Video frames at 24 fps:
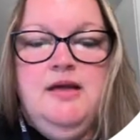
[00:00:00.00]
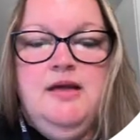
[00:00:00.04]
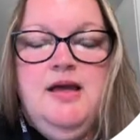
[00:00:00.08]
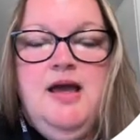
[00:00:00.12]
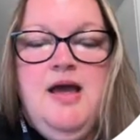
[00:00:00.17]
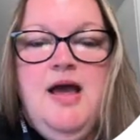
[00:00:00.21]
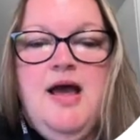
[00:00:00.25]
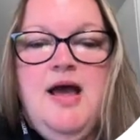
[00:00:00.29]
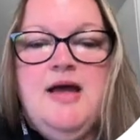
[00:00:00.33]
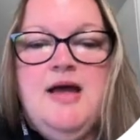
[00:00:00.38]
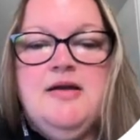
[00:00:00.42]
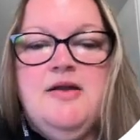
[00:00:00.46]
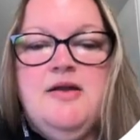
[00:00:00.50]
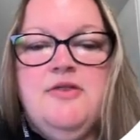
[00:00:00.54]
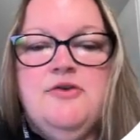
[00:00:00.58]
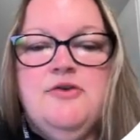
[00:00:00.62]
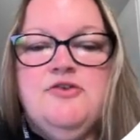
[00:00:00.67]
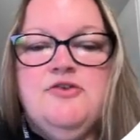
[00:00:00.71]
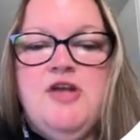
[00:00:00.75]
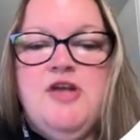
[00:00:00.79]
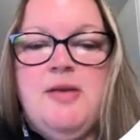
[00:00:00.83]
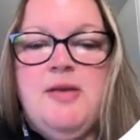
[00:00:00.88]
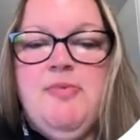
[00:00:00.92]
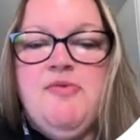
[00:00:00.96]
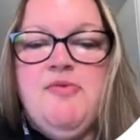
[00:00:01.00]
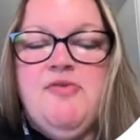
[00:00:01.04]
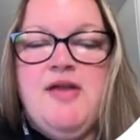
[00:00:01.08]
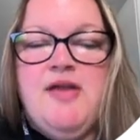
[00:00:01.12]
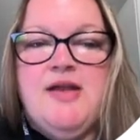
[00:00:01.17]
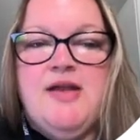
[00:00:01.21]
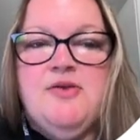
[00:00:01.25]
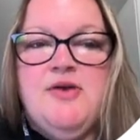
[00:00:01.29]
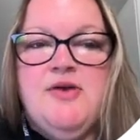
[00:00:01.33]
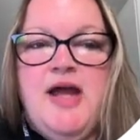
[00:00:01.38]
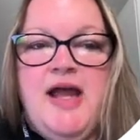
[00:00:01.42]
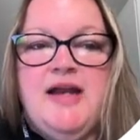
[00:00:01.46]
Another type of
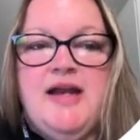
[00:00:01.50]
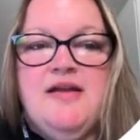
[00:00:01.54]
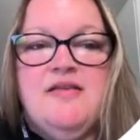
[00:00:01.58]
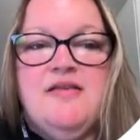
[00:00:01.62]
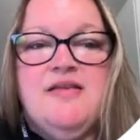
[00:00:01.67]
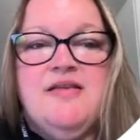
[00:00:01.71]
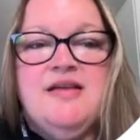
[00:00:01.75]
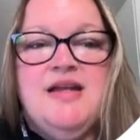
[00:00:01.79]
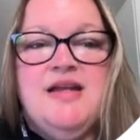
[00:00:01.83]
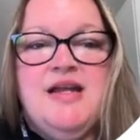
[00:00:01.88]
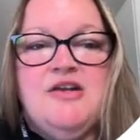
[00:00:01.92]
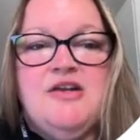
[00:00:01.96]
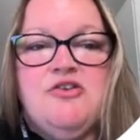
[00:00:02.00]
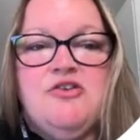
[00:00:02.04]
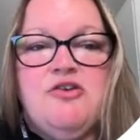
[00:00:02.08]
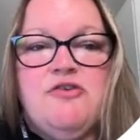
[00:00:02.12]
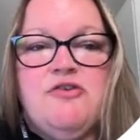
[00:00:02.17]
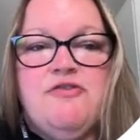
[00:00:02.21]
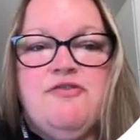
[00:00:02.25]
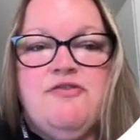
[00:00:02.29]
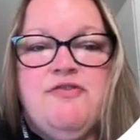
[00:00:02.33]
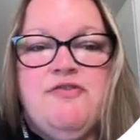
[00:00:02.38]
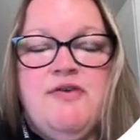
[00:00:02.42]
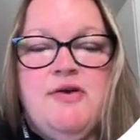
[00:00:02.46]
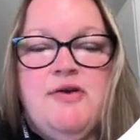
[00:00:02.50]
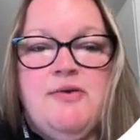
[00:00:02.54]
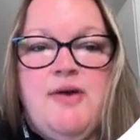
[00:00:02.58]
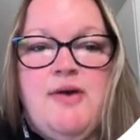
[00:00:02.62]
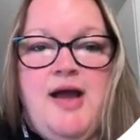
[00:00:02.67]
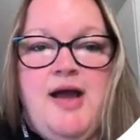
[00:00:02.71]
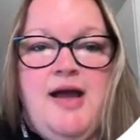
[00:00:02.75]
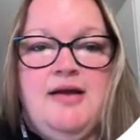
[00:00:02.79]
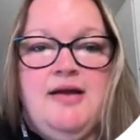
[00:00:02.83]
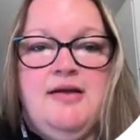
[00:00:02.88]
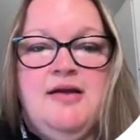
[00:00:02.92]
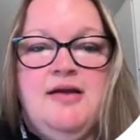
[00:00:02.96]
cytokine is an
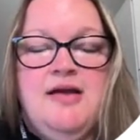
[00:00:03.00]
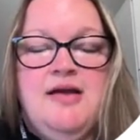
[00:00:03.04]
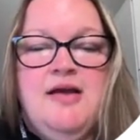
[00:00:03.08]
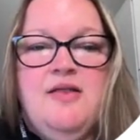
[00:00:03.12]
interferon.